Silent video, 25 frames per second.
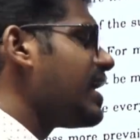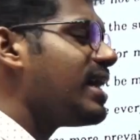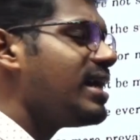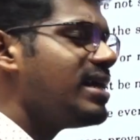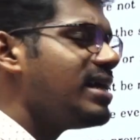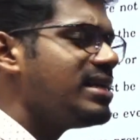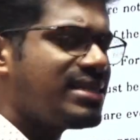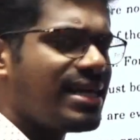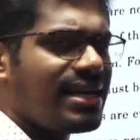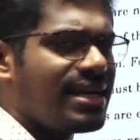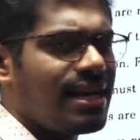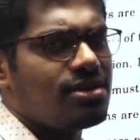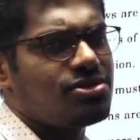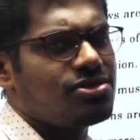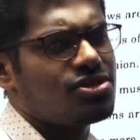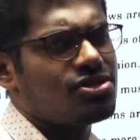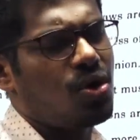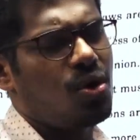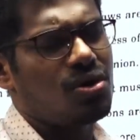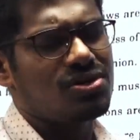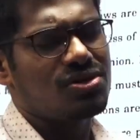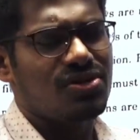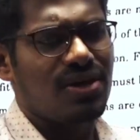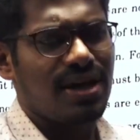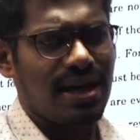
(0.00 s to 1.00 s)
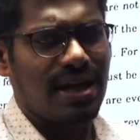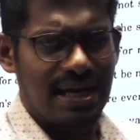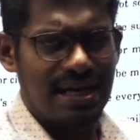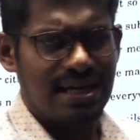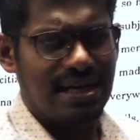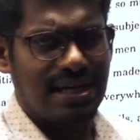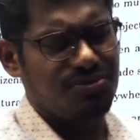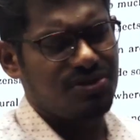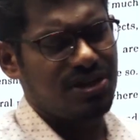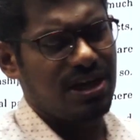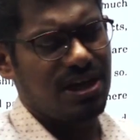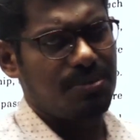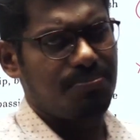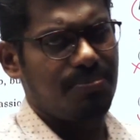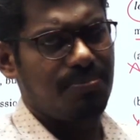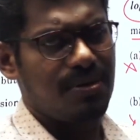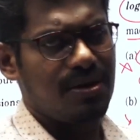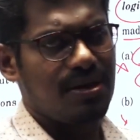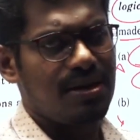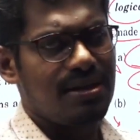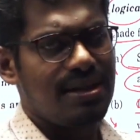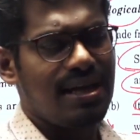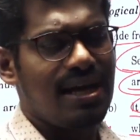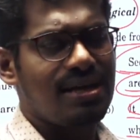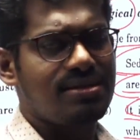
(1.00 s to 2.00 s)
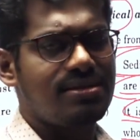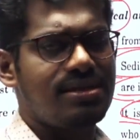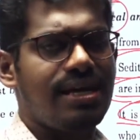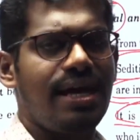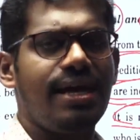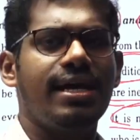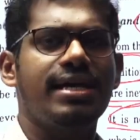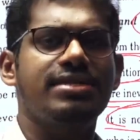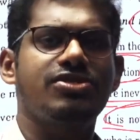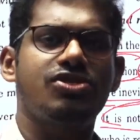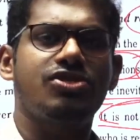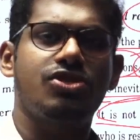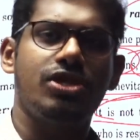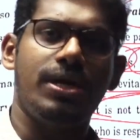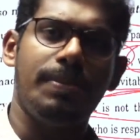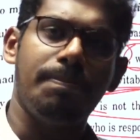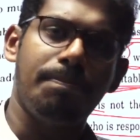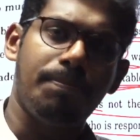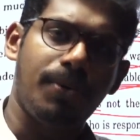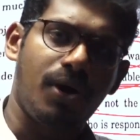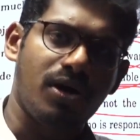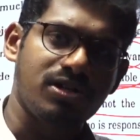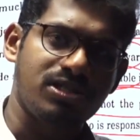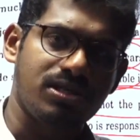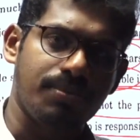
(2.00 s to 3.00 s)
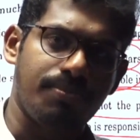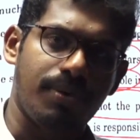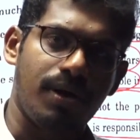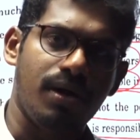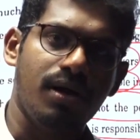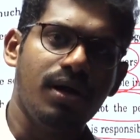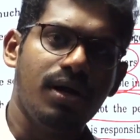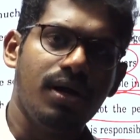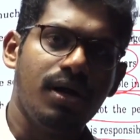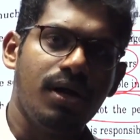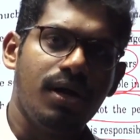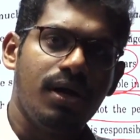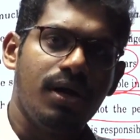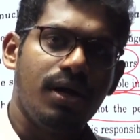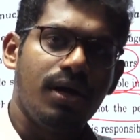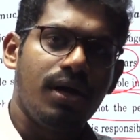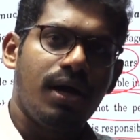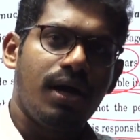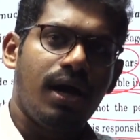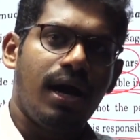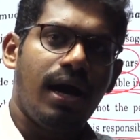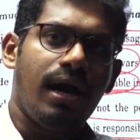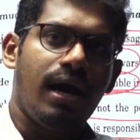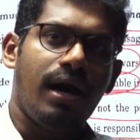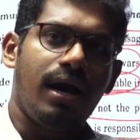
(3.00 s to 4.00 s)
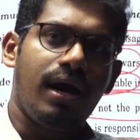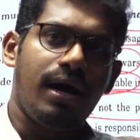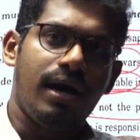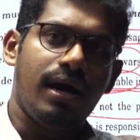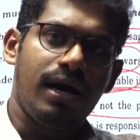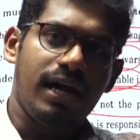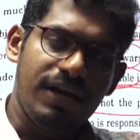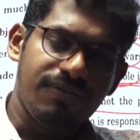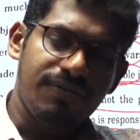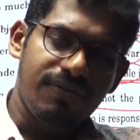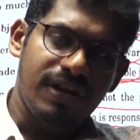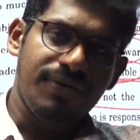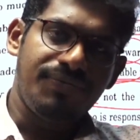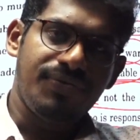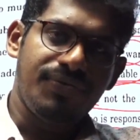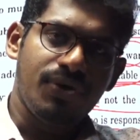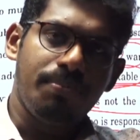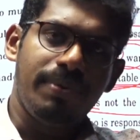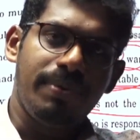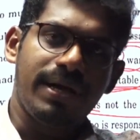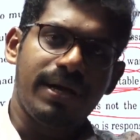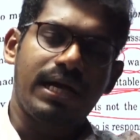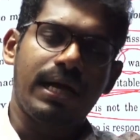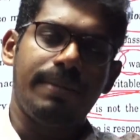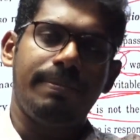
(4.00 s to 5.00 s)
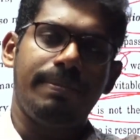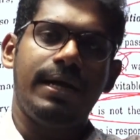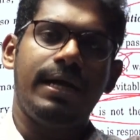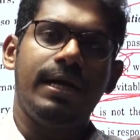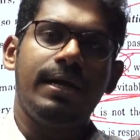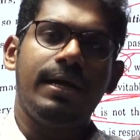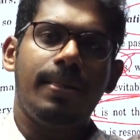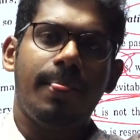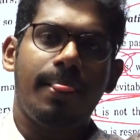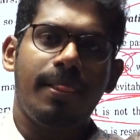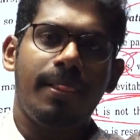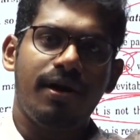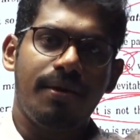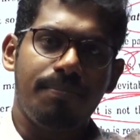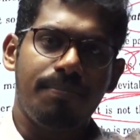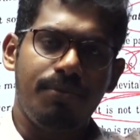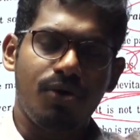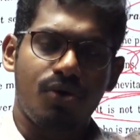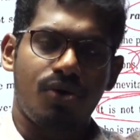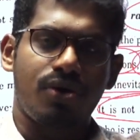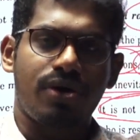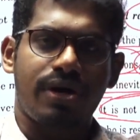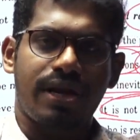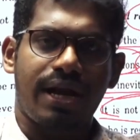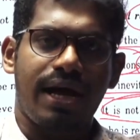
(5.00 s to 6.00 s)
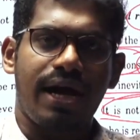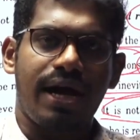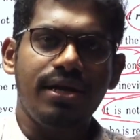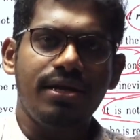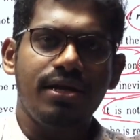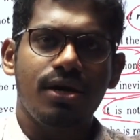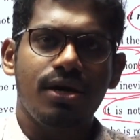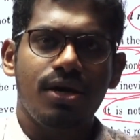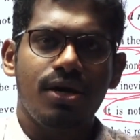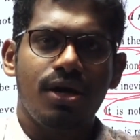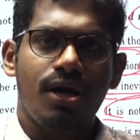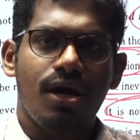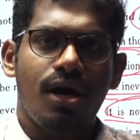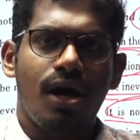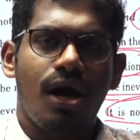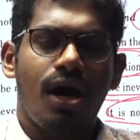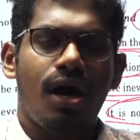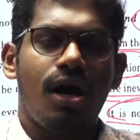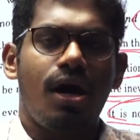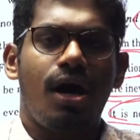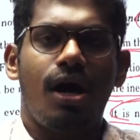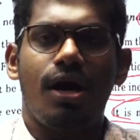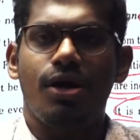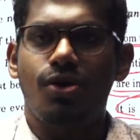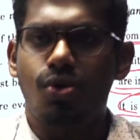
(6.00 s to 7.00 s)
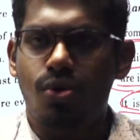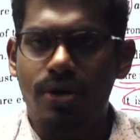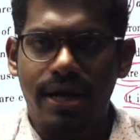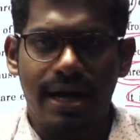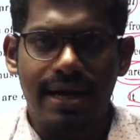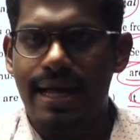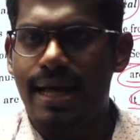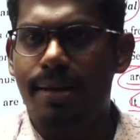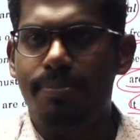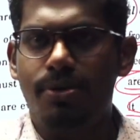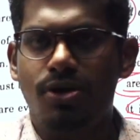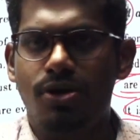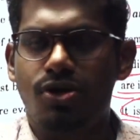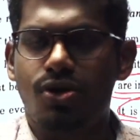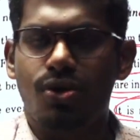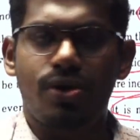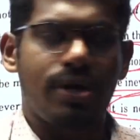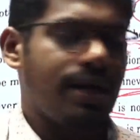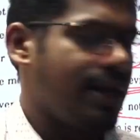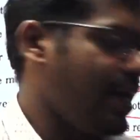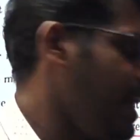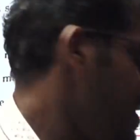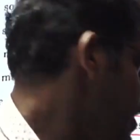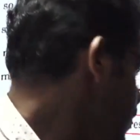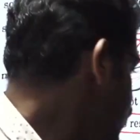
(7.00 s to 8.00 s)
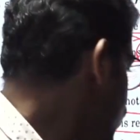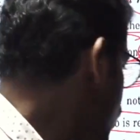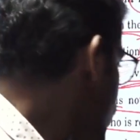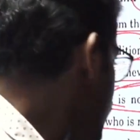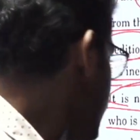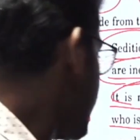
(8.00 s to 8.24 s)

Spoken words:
It's also a negative statement. They are saying it's impossible. Even if you become a bureaucrat, you can't able to create